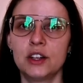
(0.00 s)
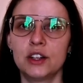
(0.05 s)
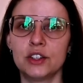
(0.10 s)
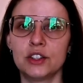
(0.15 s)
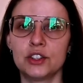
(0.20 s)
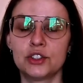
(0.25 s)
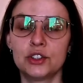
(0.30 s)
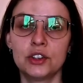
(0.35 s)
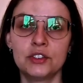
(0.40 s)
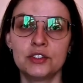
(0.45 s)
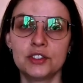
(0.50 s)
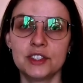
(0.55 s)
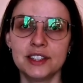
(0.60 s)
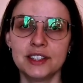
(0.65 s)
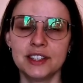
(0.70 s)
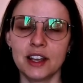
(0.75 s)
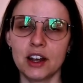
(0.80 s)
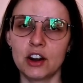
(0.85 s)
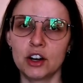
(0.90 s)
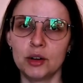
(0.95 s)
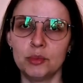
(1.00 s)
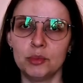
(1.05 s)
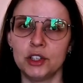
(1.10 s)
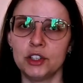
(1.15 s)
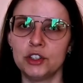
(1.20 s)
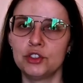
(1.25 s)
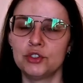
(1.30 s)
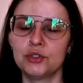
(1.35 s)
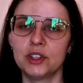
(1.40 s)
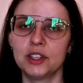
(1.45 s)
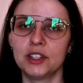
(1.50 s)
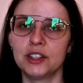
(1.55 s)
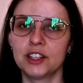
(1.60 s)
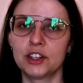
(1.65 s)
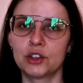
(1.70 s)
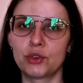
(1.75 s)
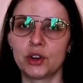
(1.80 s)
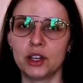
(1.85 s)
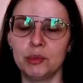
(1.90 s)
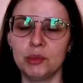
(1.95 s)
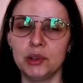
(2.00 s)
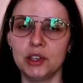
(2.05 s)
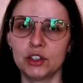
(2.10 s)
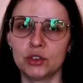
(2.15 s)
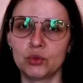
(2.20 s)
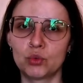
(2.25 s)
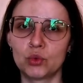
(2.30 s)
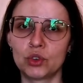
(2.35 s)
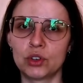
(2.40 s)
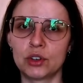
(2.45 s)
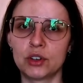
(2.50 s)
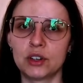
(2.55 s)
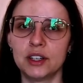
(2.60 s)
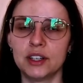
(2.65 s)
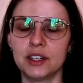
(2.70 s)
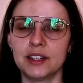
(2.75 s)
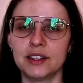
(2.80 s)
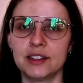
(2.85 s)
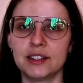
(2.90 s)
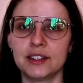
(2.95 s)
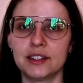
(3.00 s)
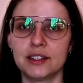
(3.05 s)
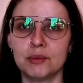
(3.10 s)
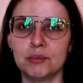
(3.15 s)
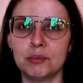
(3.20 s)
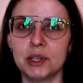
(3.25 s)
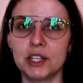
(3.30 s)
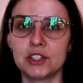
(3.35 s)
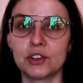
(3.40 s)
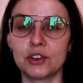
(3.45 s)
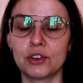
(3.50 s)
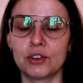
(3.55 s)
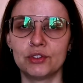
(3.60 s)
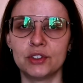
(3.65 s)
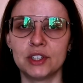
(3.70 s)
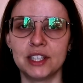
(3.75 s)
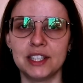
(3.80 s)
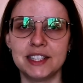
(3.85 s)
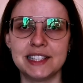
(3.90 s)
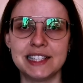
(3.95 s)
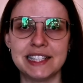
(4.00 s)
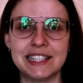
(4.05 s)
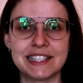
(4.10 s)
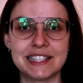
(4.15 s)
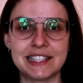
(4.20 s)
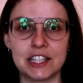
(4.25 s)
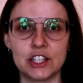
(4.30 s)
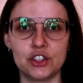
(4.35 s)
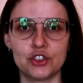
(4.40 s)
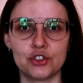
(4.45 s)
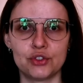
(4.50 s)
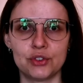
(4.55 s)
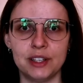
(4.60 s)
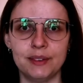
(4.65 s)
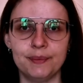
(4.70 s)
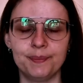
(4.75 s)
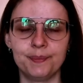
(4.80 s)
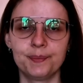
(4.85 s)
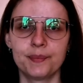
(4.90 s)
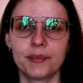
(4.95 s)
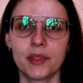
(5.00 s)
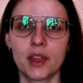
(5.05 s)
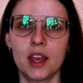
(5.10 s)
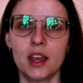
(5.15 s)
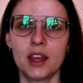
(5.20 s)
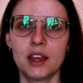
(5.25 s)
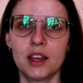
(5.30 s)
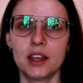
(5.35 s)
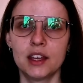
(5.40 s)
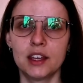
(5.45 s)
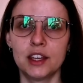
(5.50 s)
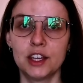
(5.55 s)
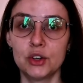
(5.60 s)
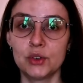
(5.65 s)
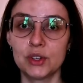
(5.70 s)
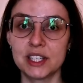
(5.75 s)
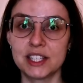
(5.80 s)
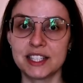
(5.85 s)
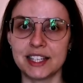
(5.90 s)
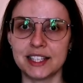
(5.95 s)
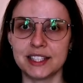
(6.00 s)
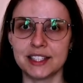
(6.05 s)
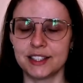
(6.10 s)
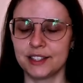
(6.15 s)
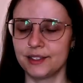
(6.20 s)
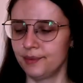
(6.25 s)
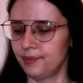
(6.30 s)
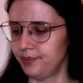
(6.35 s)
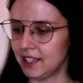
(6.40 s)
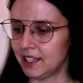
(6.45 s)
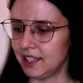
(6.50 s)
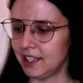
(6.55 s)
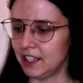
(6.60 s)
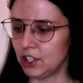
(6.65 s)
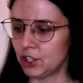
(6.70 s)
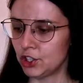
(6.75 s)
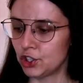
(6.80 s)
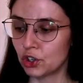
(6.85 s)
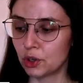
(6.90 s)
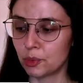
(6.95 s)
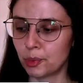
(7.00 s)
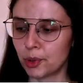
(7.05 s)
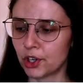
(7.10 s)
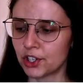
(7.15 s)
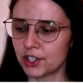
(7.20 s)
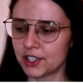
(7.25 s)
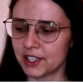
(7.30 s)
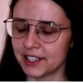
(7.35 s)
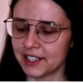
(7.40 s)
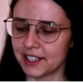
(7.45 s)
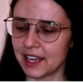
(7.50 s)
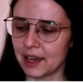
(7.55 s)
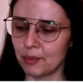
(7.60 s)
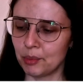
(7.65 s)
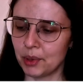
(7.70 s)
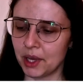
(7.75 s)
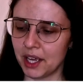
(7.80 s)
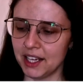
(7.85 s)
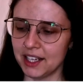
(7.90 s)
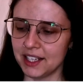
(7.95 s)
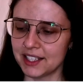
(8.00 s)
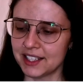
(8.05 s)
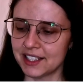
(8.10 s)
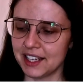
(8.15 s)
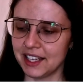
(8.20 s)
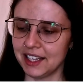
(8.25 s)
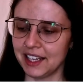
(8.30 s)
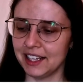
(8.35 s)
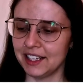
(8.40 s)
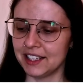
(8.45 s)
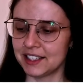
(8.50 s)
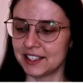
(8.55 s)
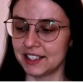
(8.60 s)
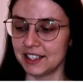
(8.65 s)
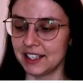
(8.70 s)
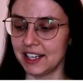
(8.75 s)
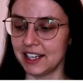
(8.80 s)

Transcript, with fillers: uh, served in the army during the Crimean War in the mid of 19th century. Here it says, he took part in campaigns against the